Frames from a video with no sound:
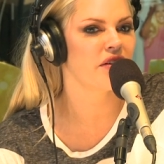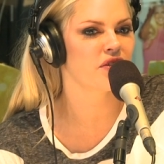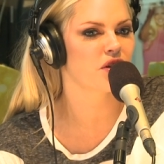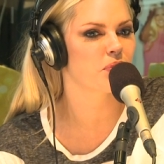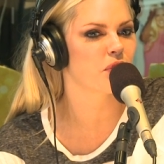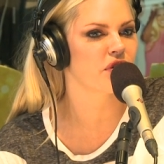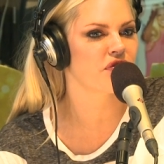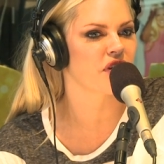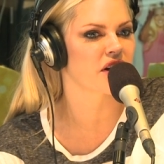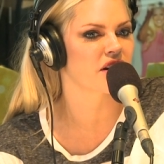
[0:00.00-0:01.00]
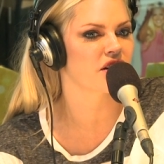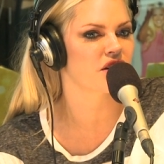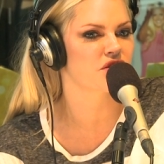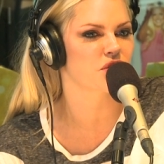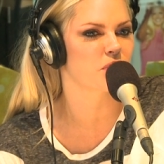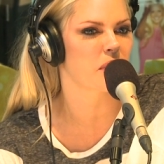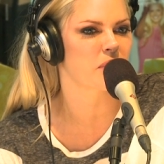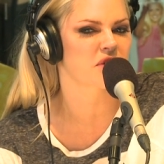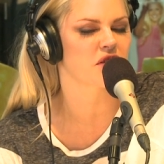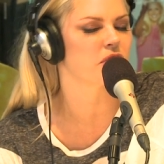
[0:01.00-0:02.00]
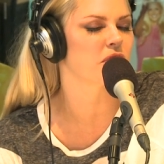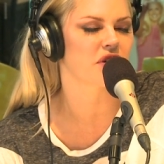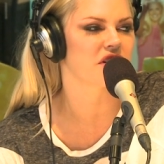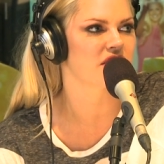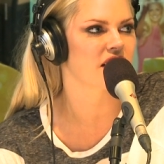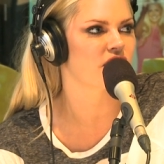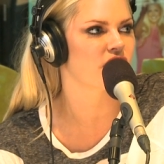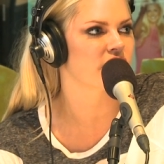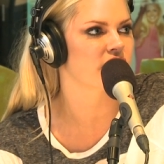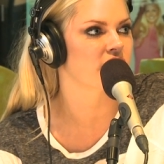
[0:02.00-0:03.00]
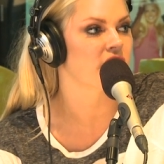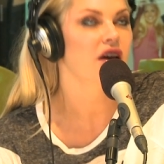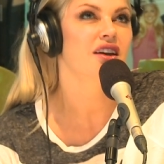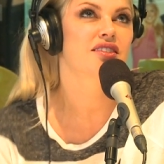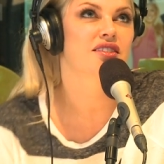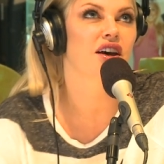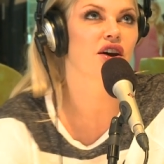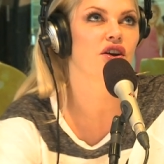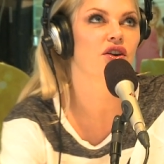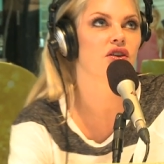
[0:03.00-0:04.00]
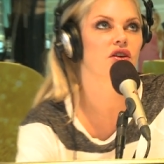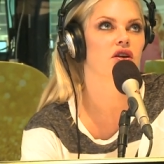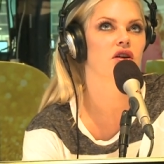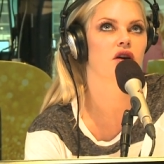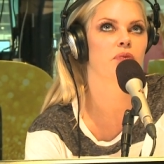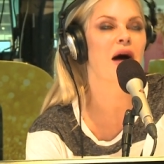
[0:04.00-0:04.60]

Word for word: I haven't got a boyfriend, and I don't do it by myself. I'm not into that kind of thing. So, Ooh.